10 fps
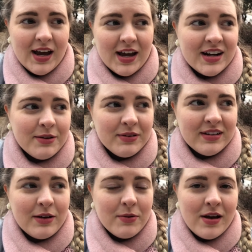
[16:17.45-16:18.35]
And I was
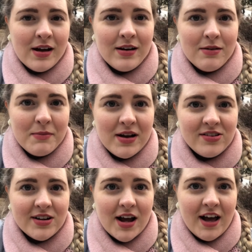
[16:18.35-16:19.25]
like, well, how do you
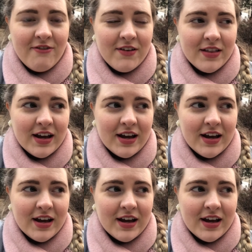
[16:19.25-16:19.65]
imagine I feel?